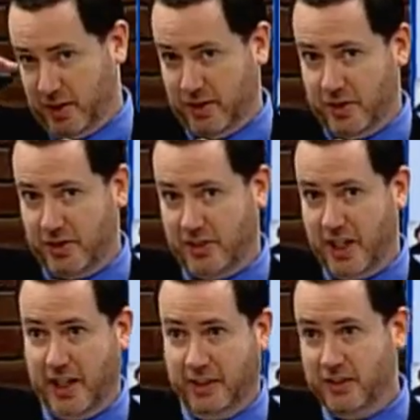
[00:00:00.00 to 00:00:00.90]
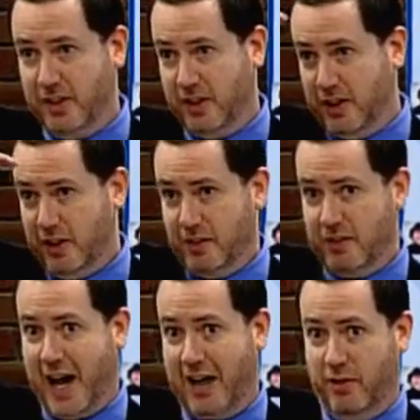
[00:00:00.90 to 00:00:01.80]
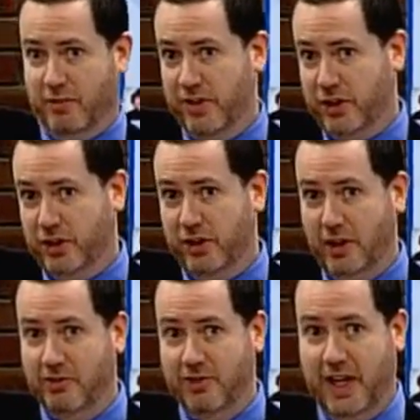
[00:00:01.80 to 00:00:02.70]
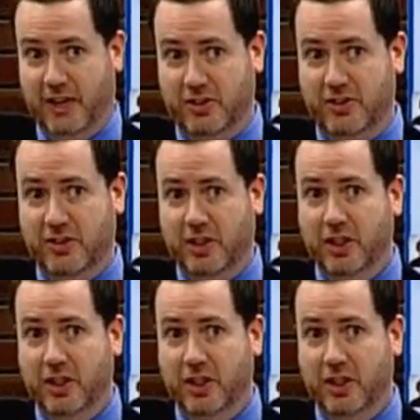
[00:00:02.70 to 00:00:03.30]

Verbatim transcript: distinct sacrificial events,